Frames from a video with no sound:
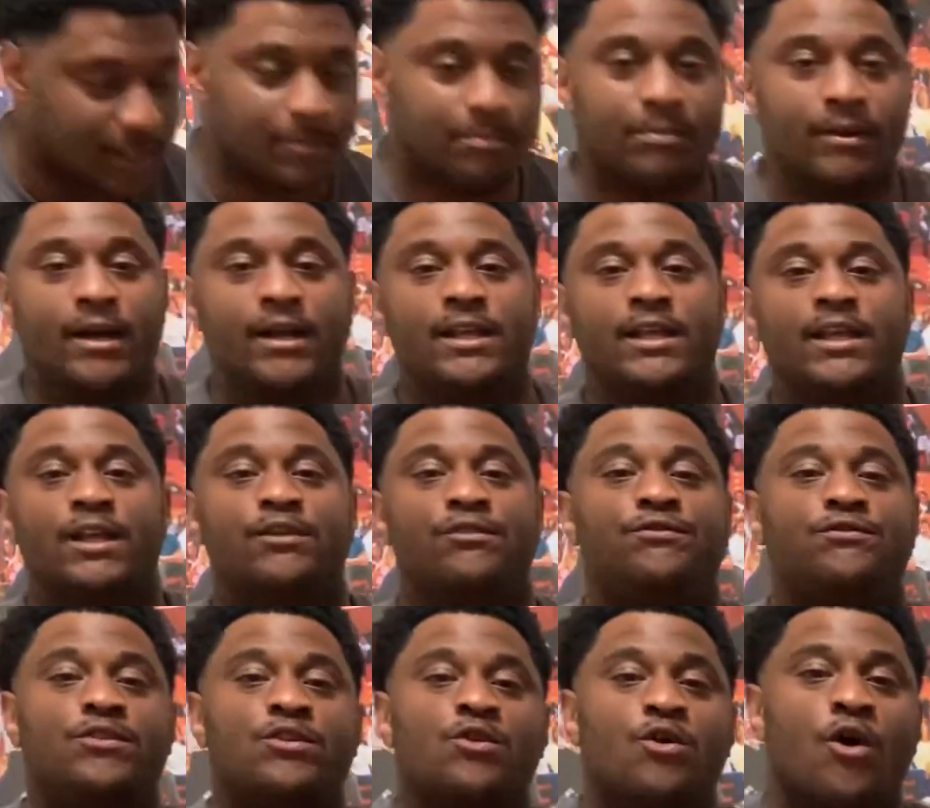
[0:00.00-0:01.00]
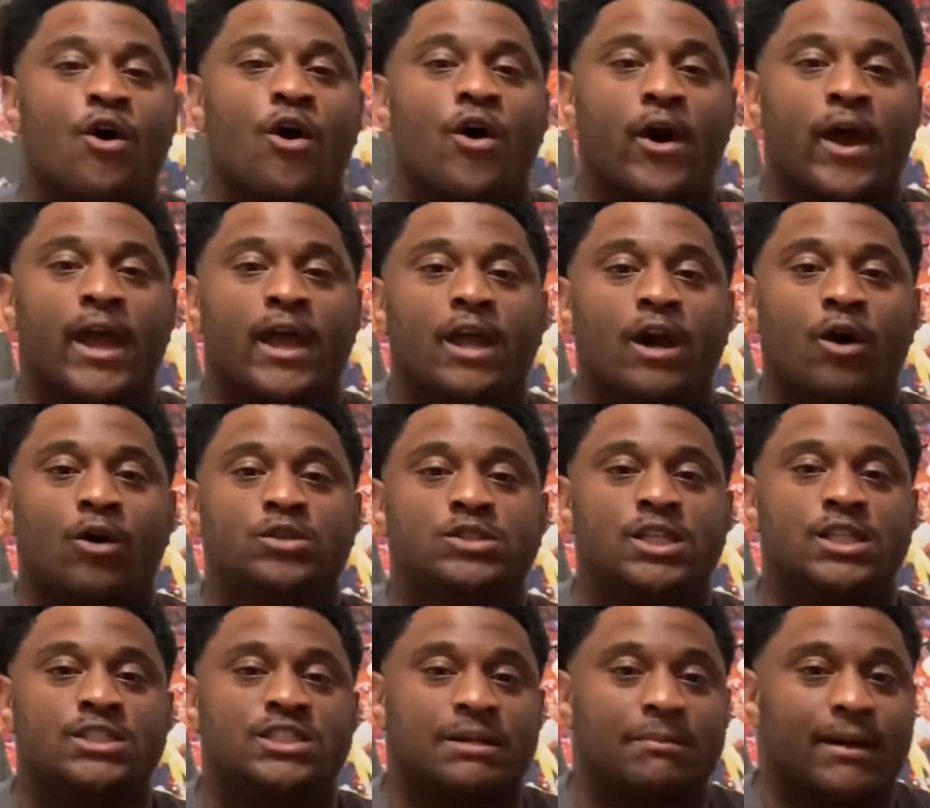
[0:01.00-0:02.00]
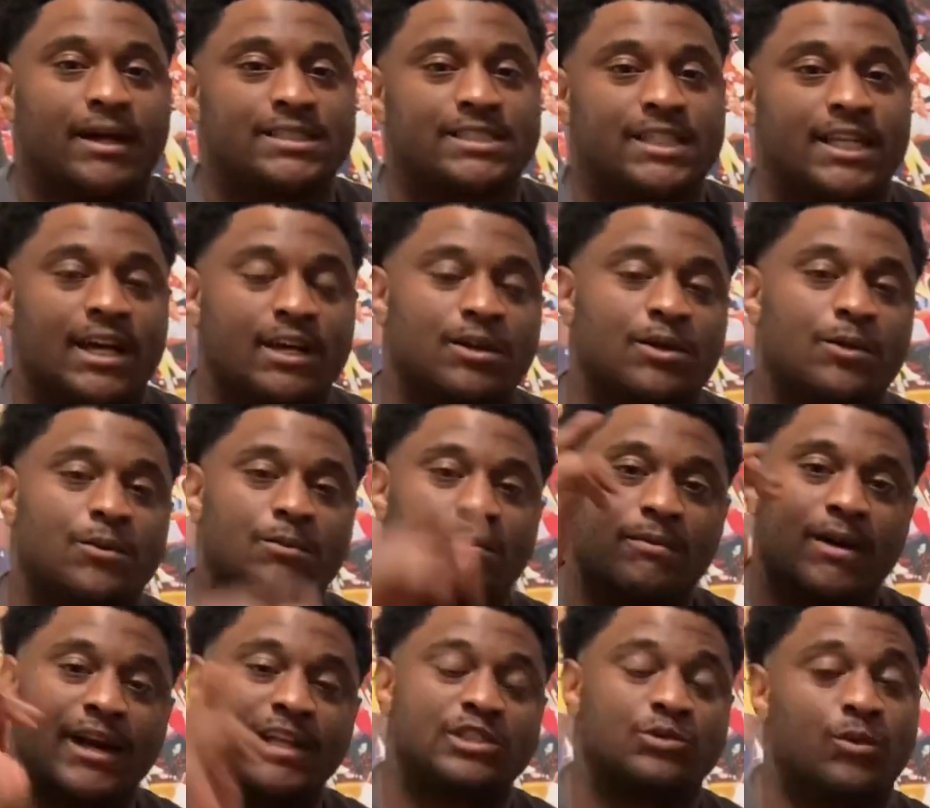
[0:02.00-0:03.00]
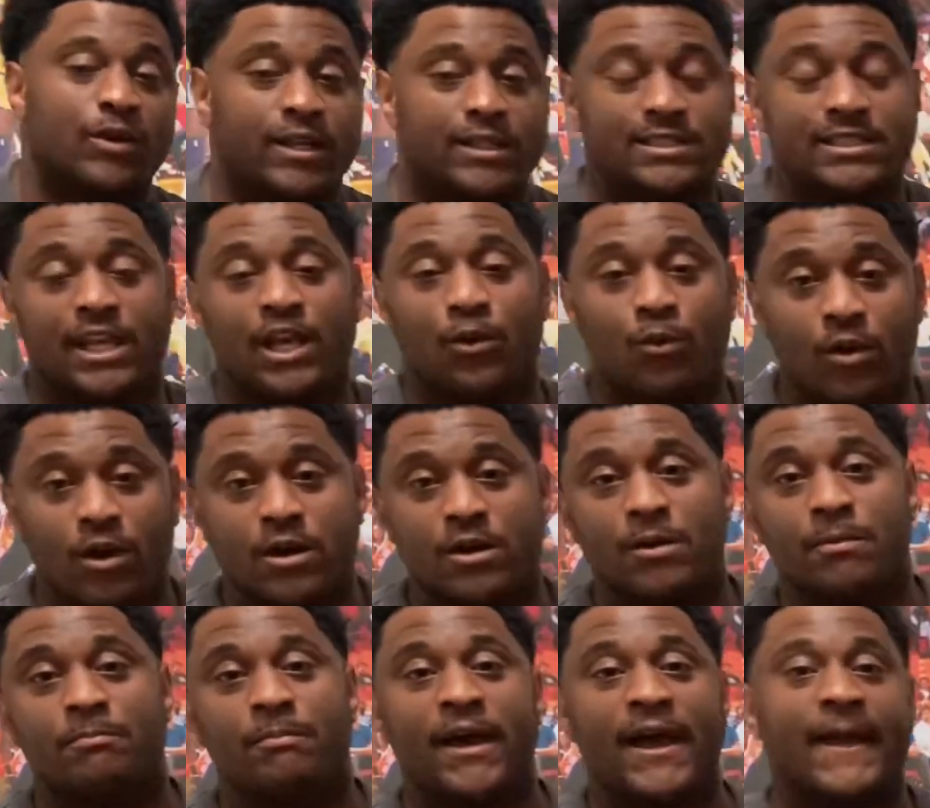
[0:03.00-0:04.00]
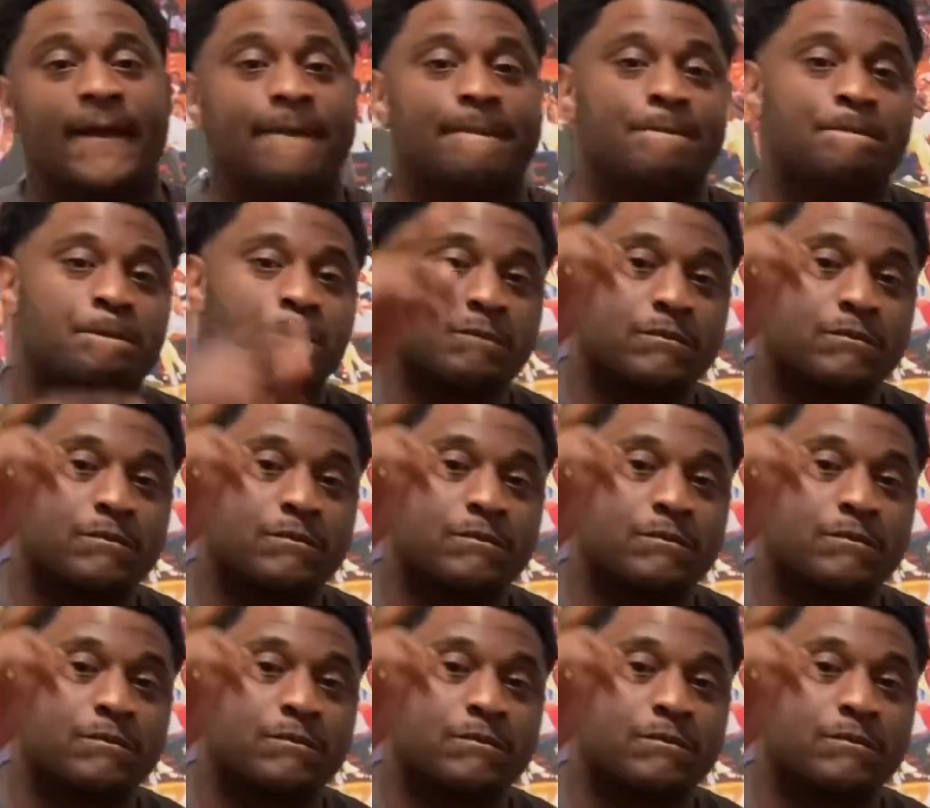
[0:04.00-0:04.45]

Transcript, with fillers: But if you are a OG to my channel, I just want to say welcome back.